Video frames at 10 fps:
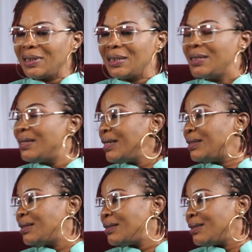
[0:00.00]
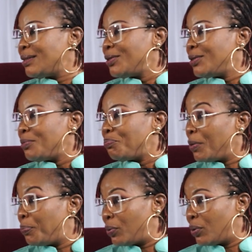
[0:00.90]
great
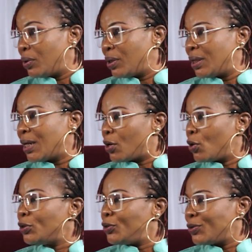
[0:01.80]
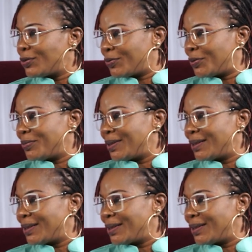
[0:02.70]
people that God used for me.